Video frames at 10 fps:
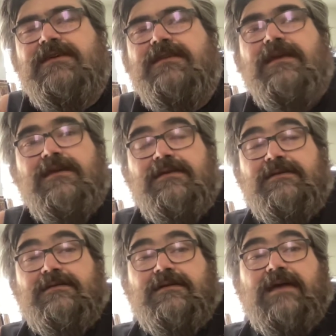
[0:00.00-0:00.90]
it
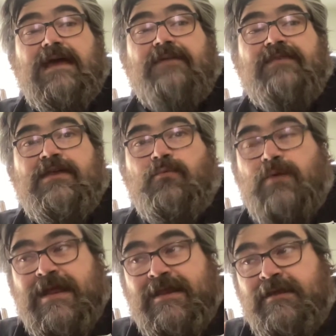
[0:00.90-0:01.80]
and then
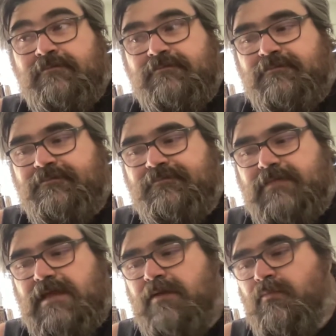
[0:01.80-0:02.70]
read it
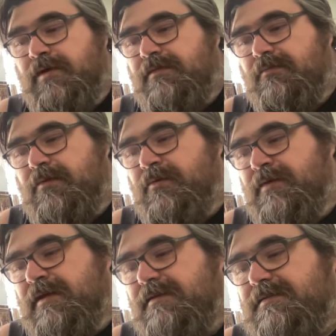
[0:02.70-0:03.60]
and went
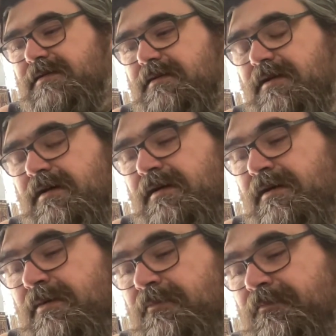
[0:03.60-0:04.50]
through it,
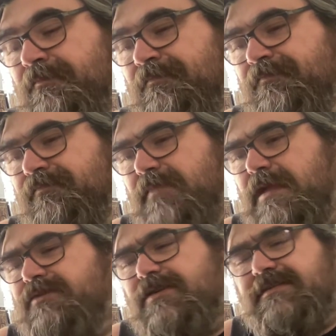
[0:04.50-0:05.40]
um,
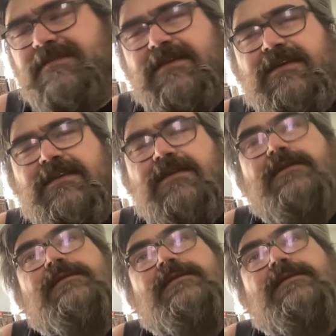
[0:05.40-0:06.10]
just seeing